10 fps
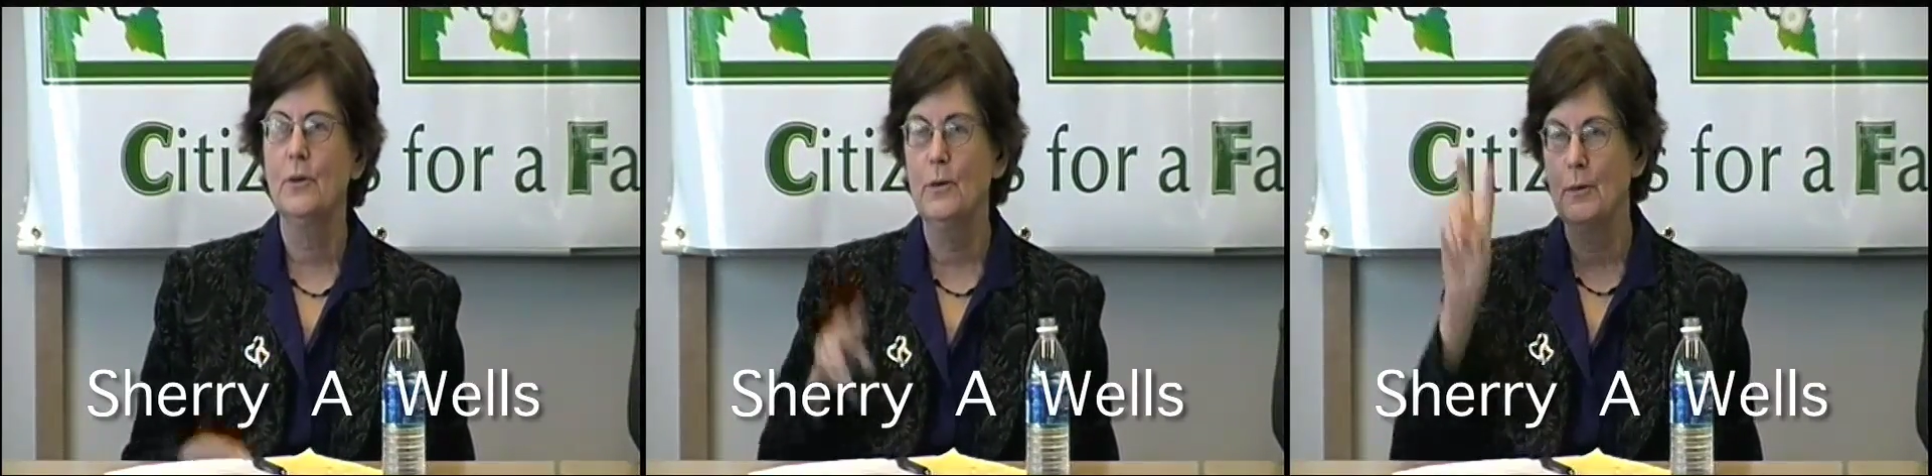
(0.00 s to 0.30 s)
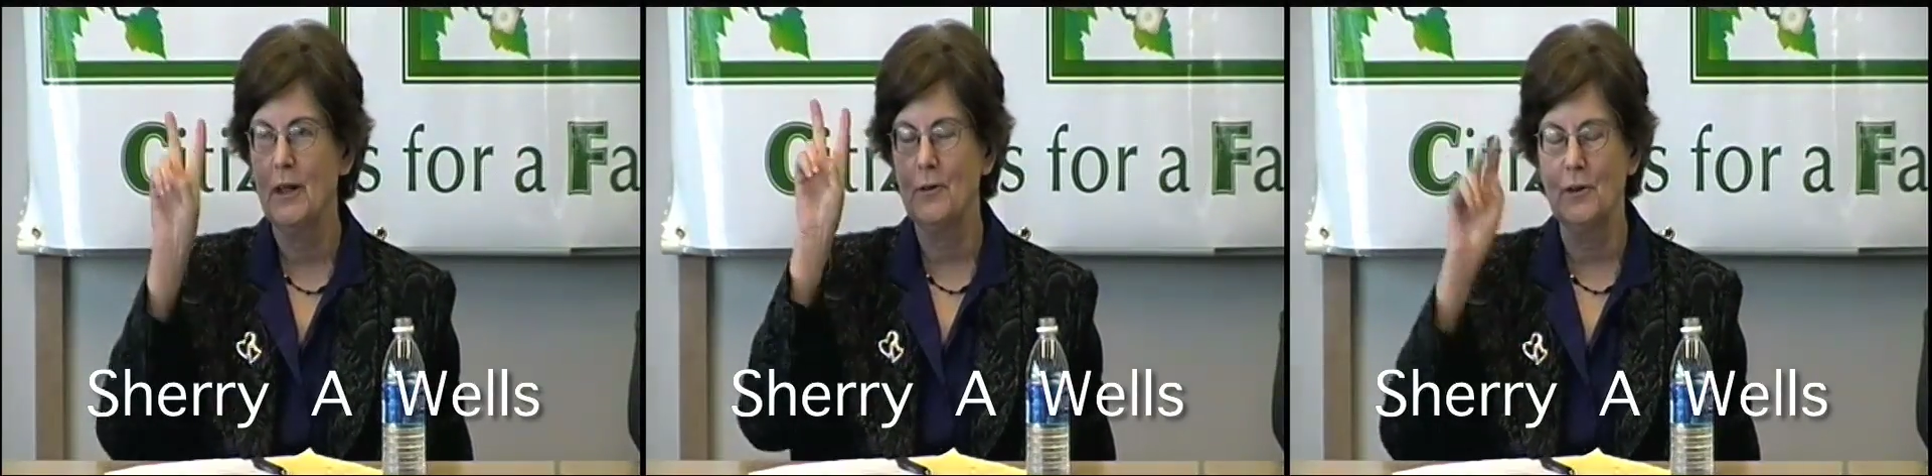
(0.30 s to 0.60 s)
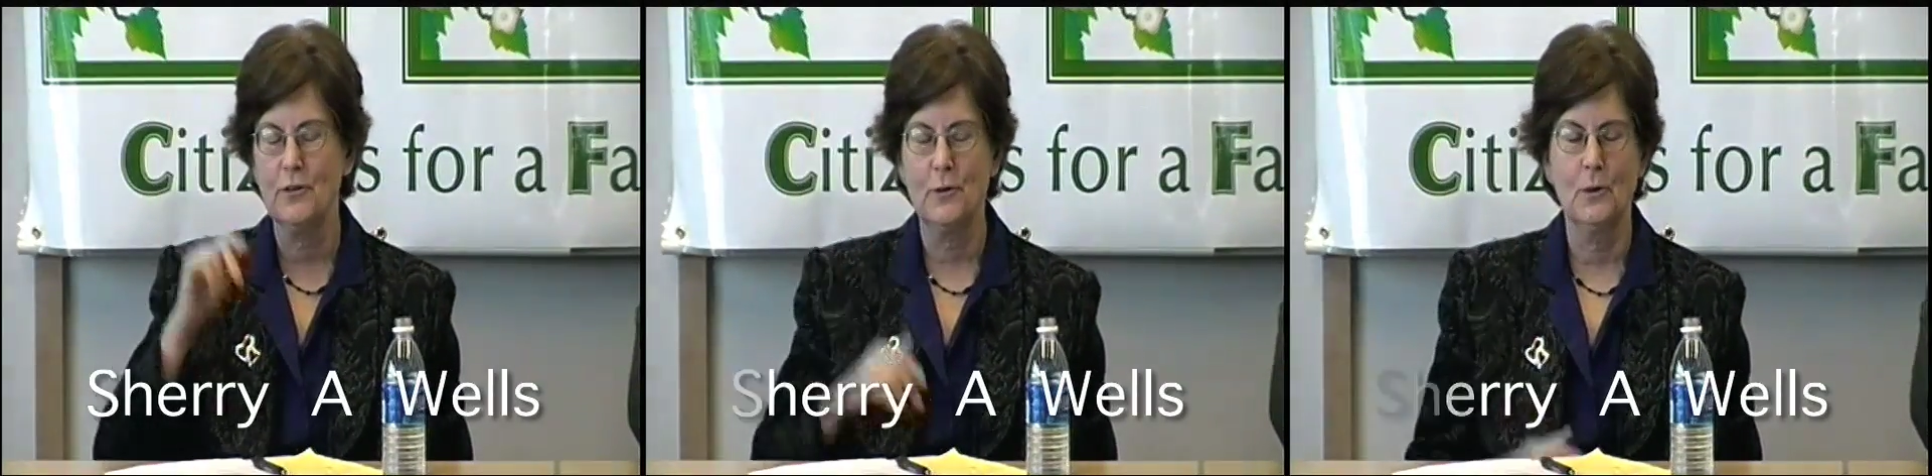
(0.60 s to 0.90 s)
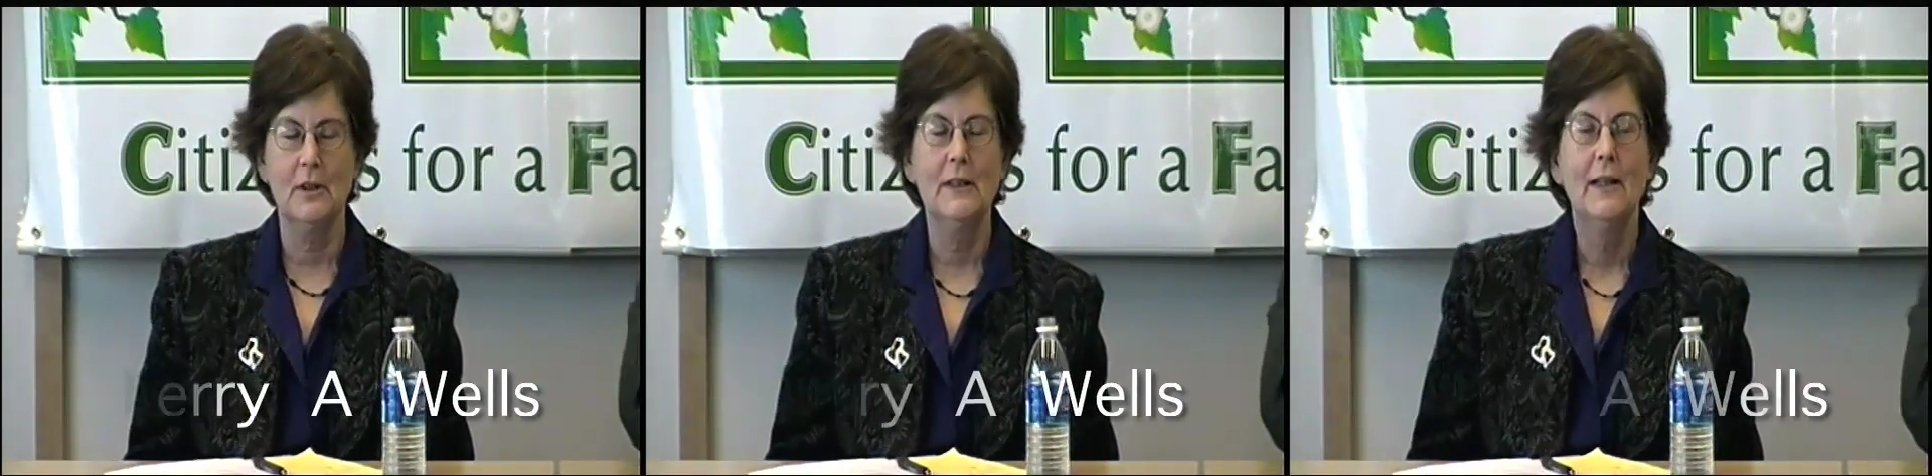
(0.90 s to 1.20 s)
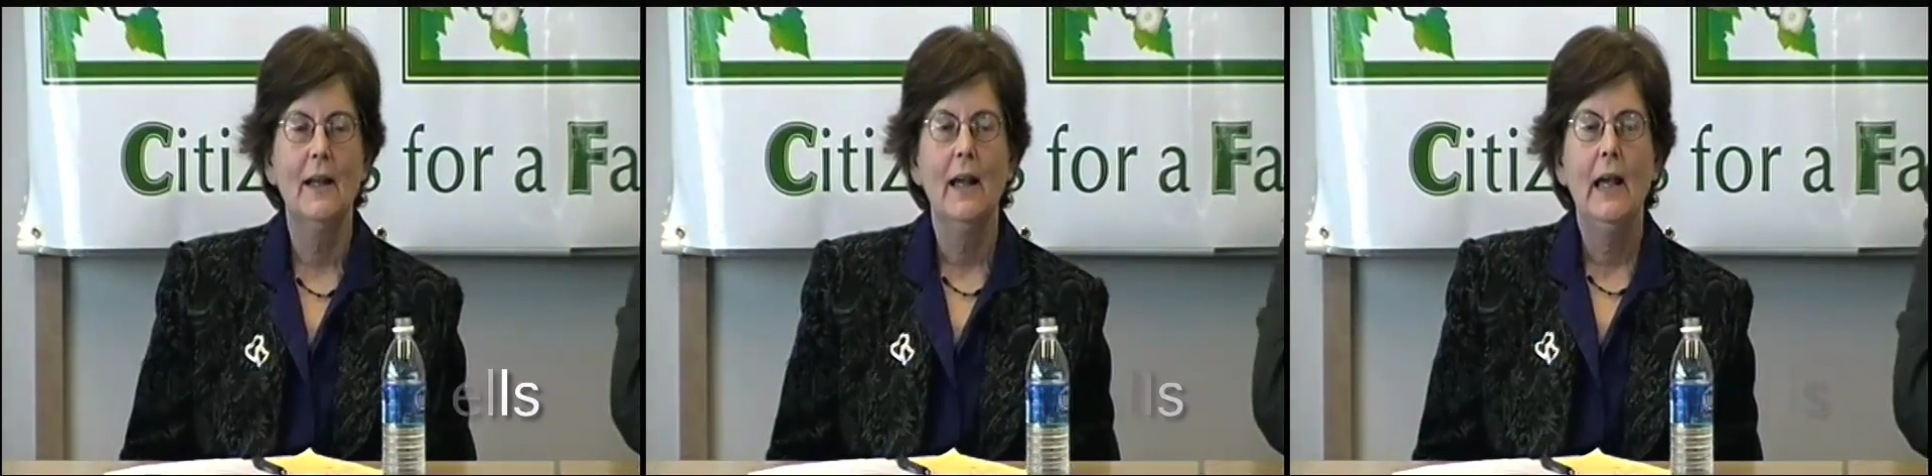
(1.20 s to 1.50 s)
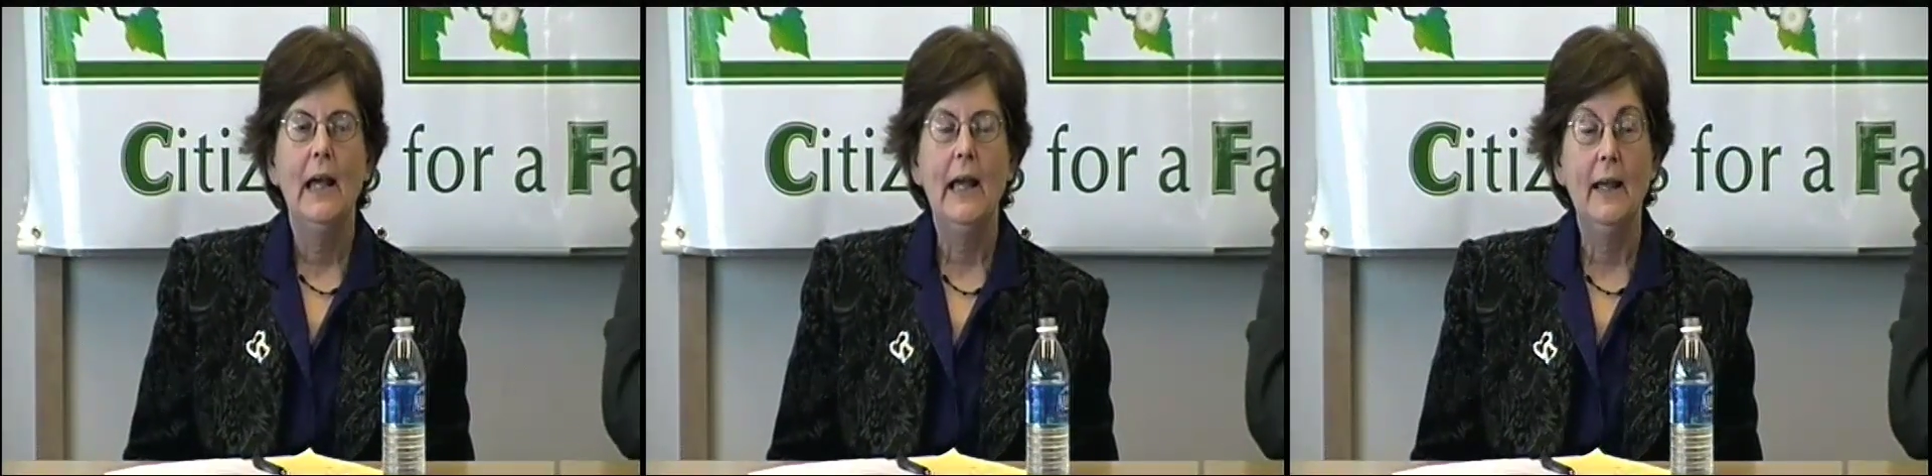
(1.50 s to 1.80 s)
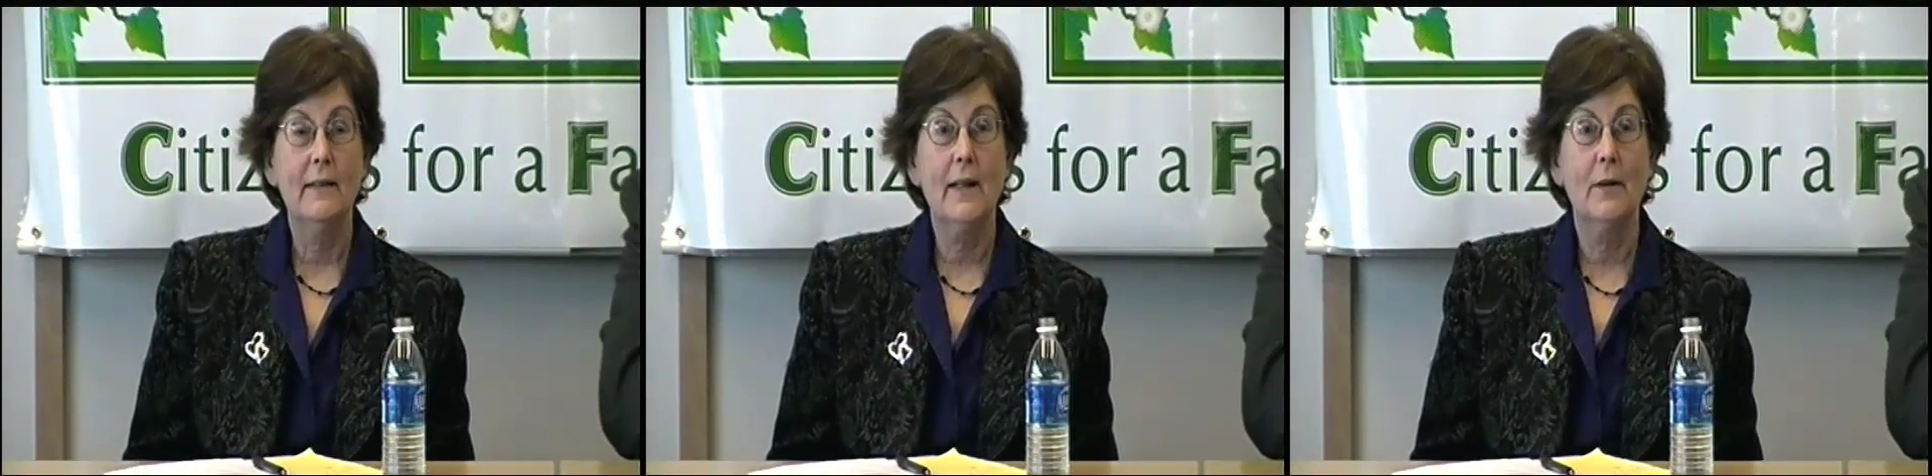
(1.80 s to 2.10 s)
two-room country school,
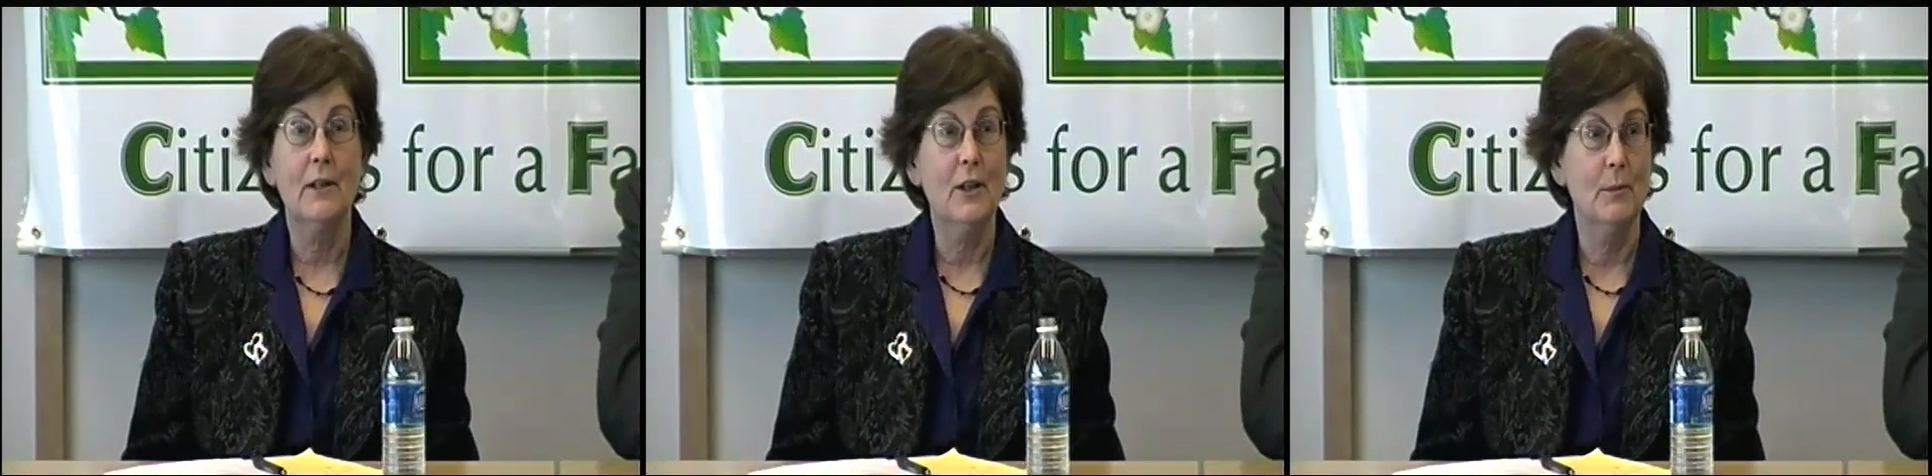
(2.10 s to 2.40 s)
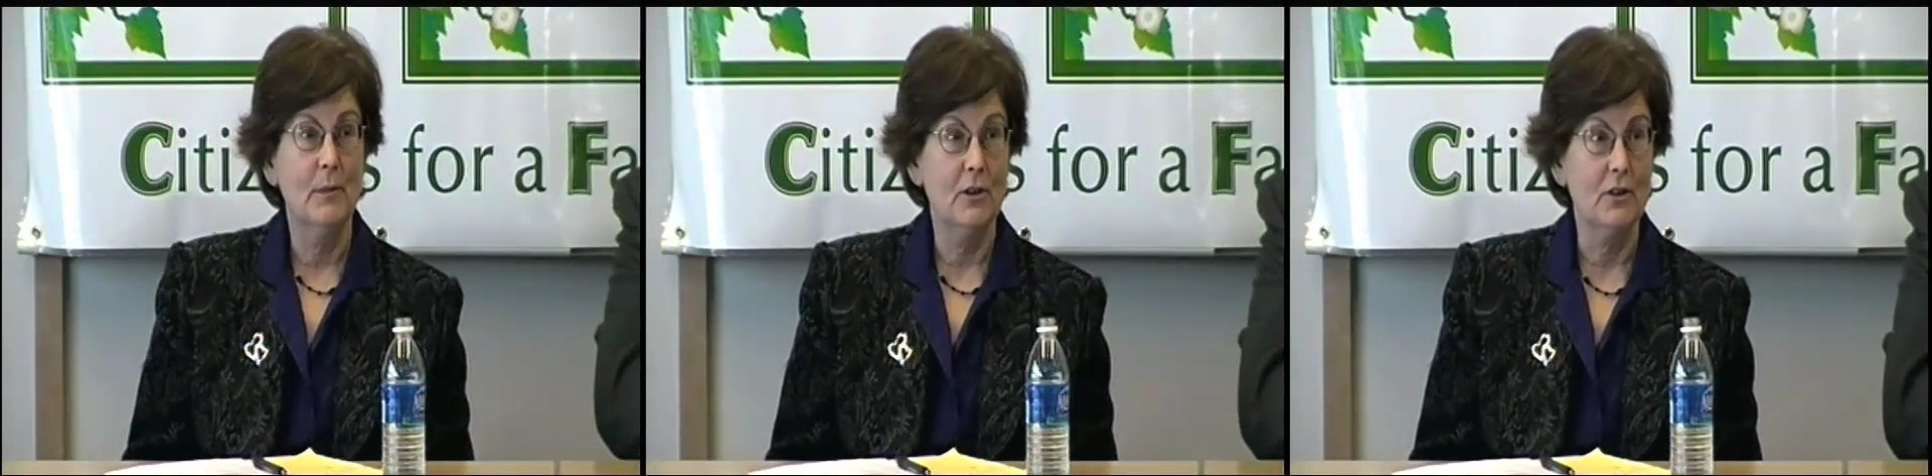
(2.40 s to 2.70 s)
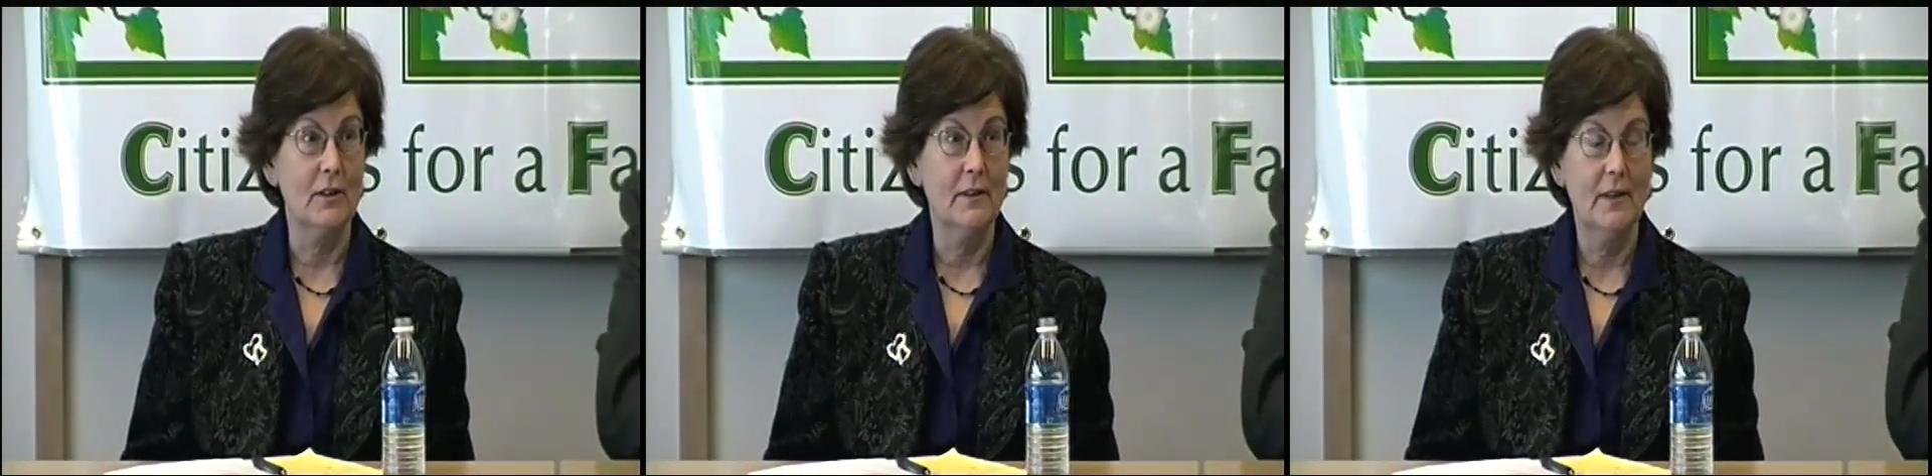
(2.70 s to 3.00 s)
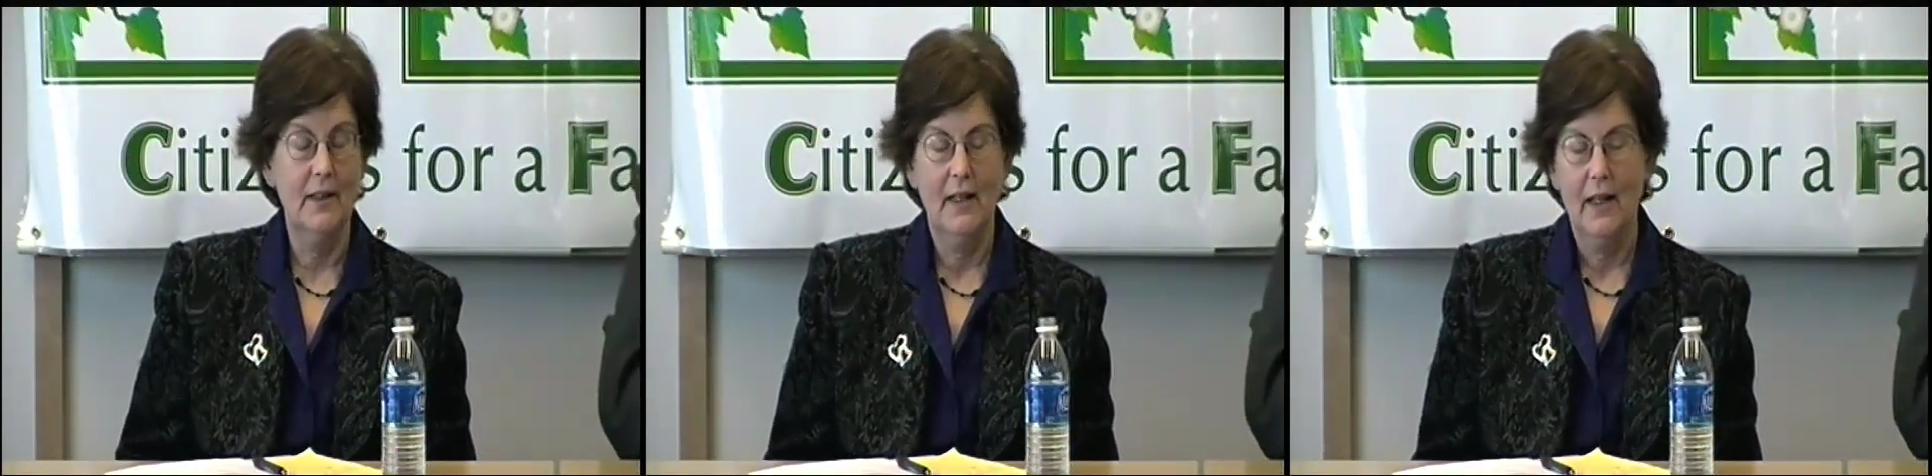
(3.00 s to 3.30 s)
and county commission.